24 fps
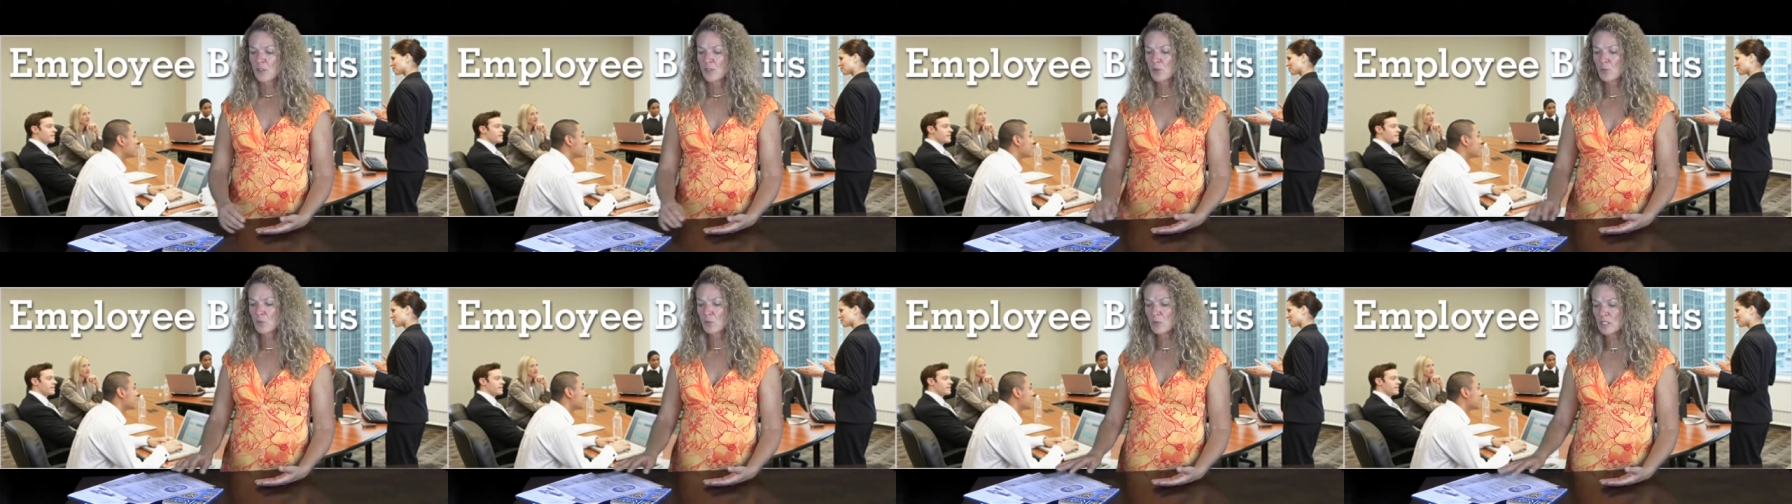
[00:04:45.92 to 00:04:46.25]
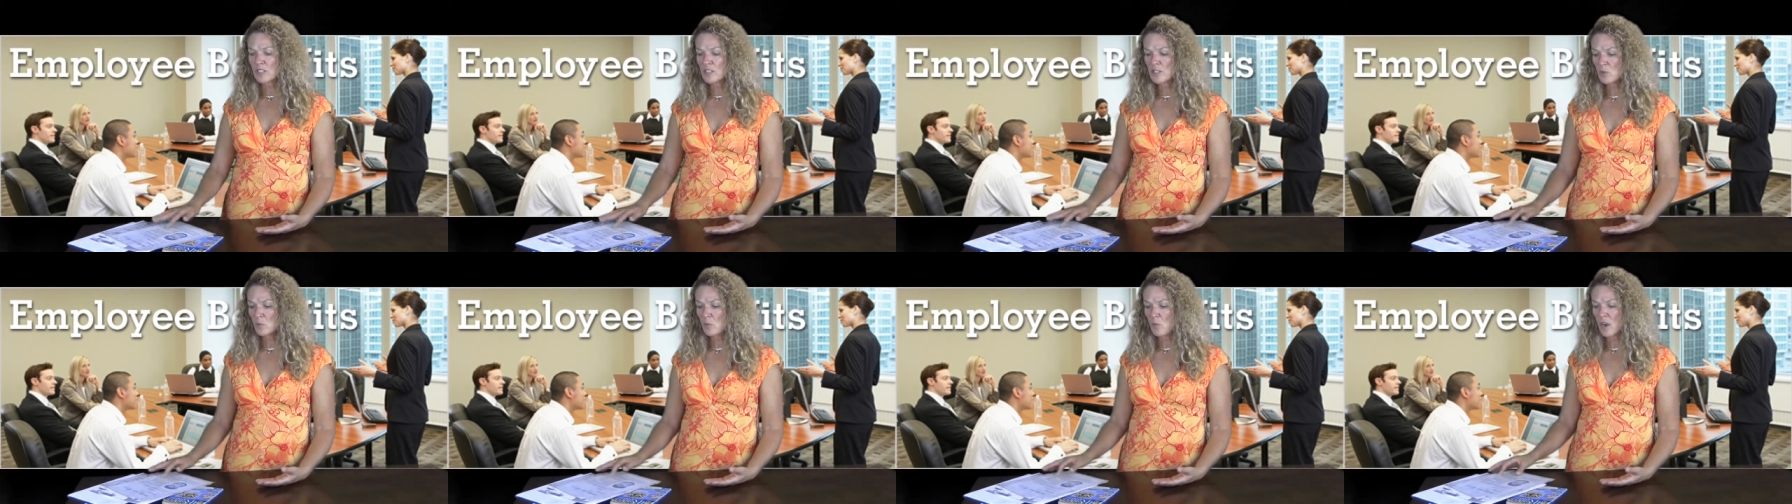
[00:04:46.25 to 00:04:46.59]
The
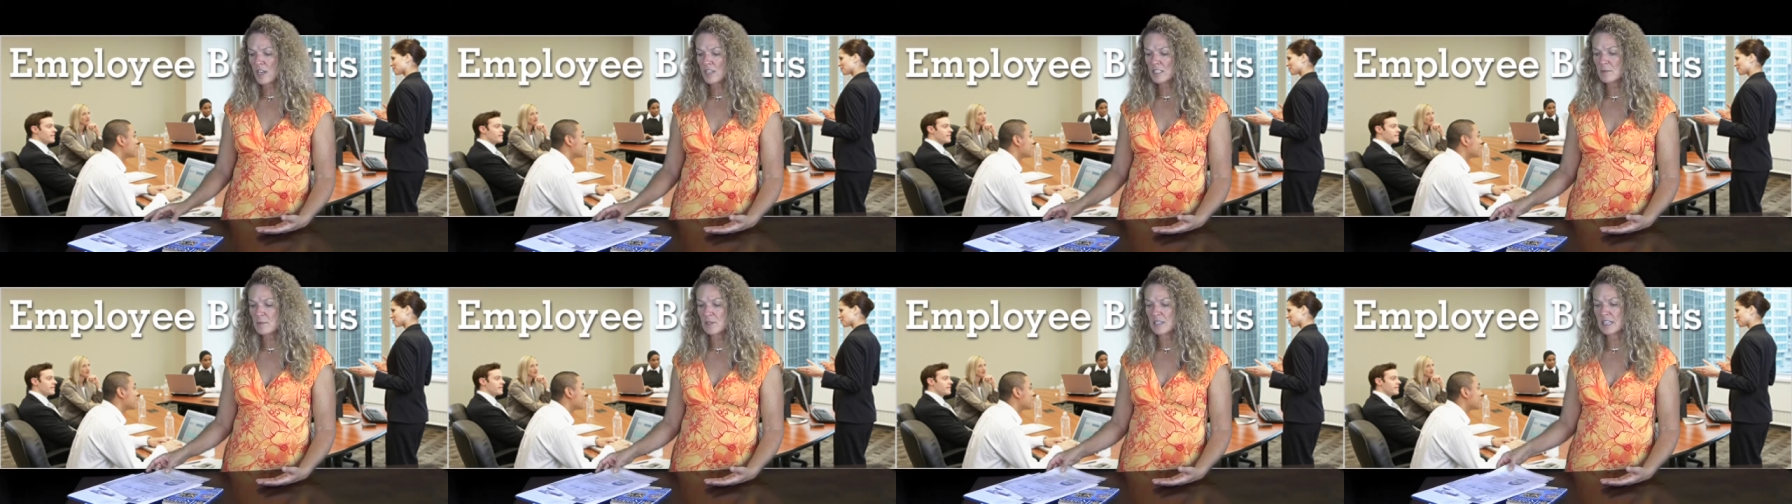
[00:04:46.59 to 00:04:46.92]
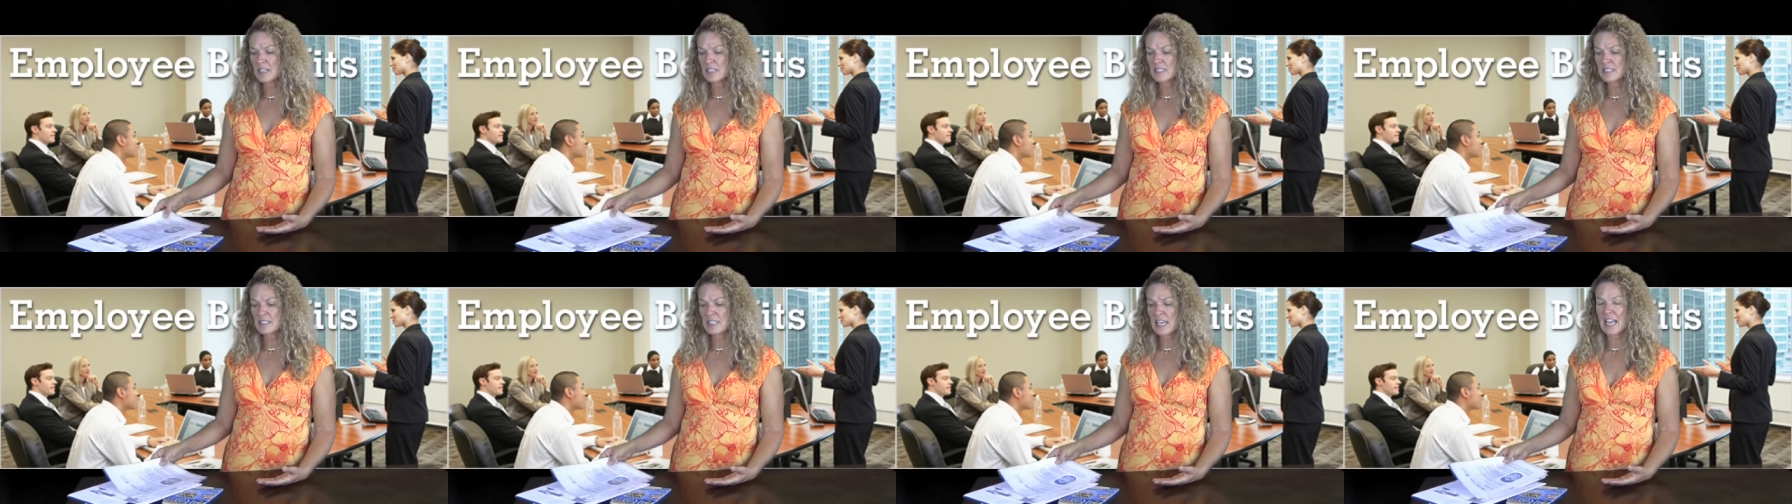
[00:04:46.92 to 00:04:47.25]
reason why is
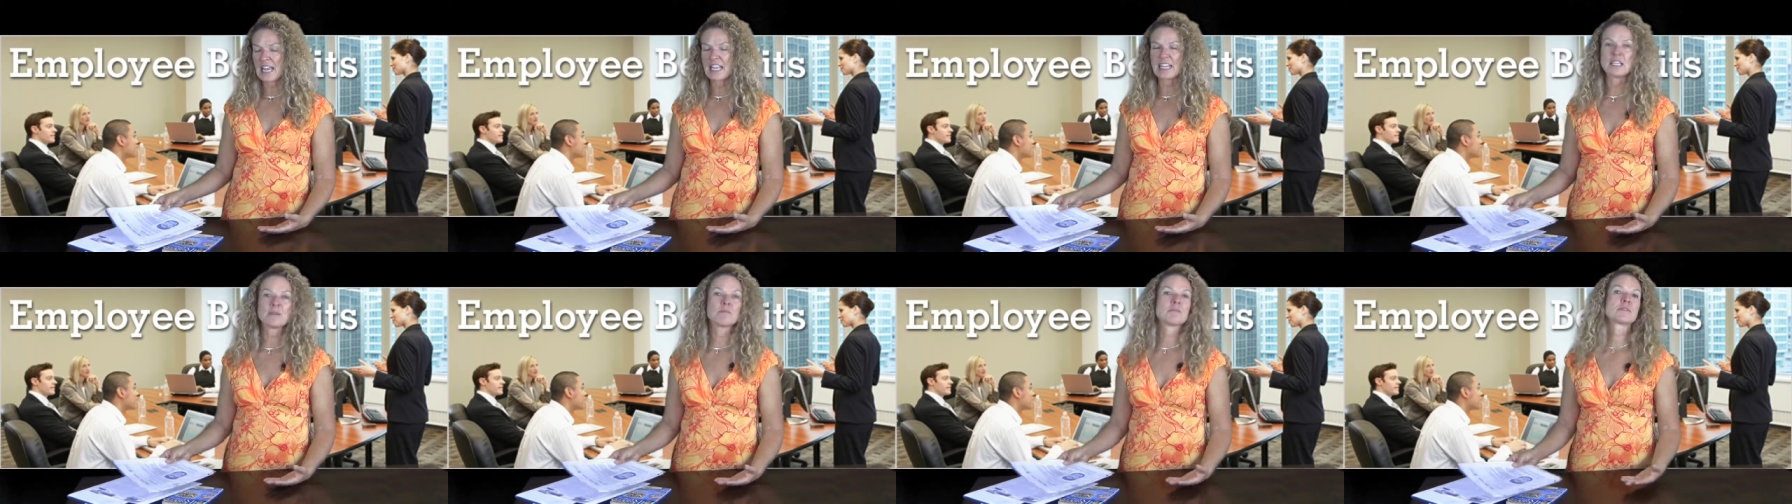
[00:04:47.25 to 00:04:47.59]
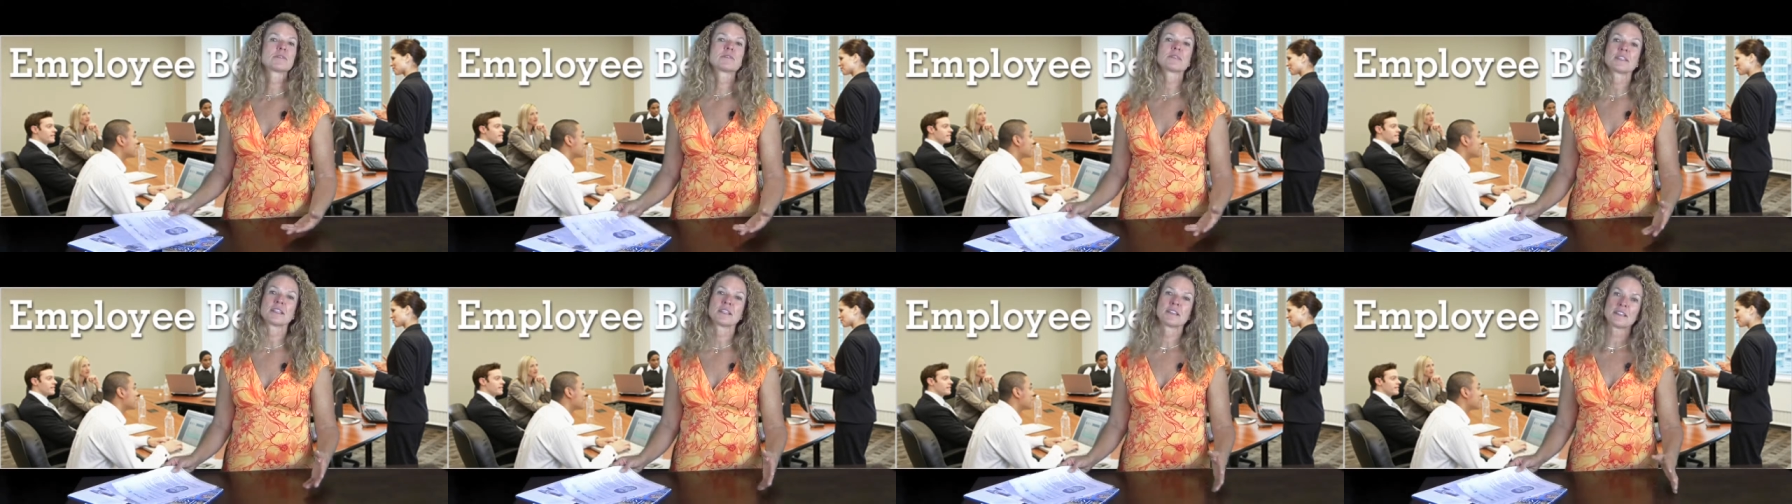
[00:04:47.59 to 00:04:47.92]
because
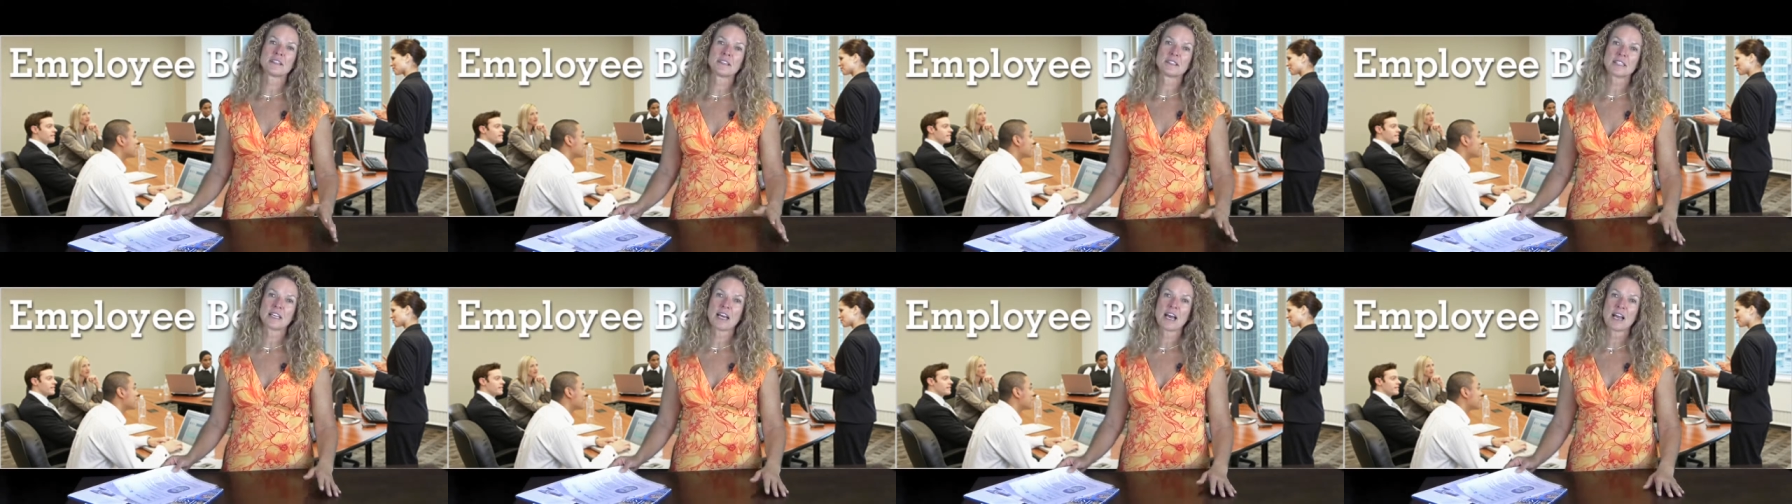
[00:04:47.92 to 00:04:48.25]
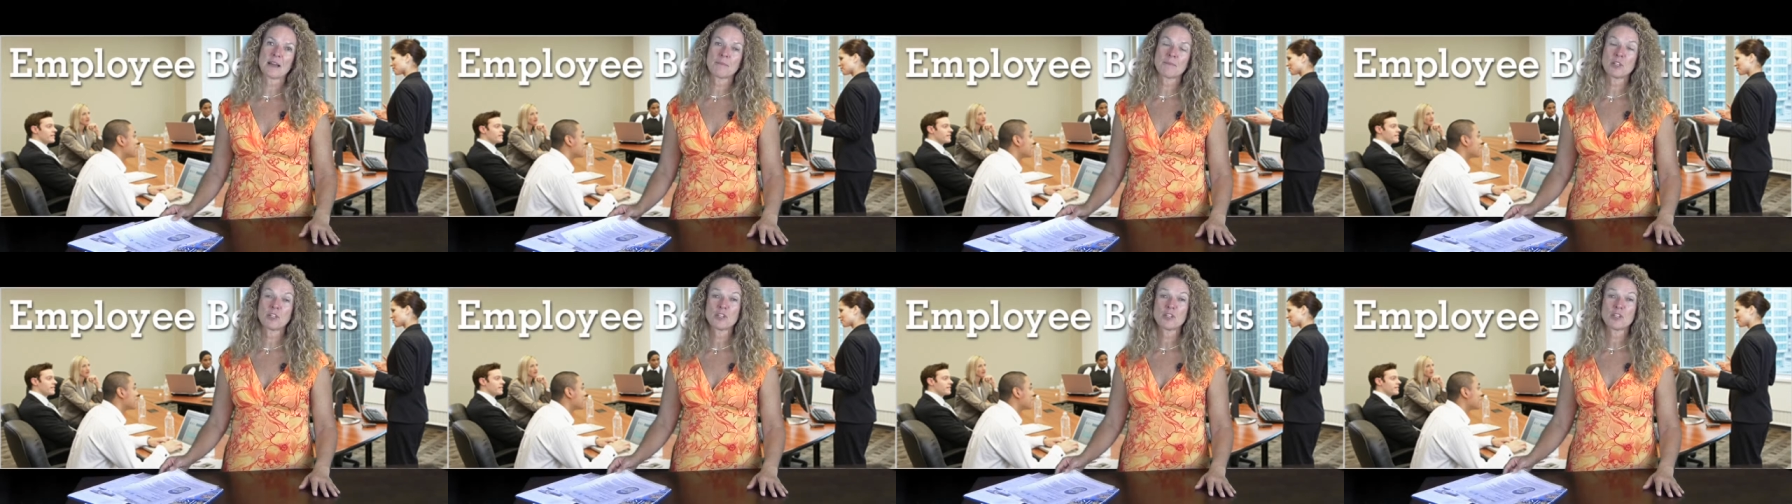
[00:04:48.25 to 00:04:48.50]
80% of the time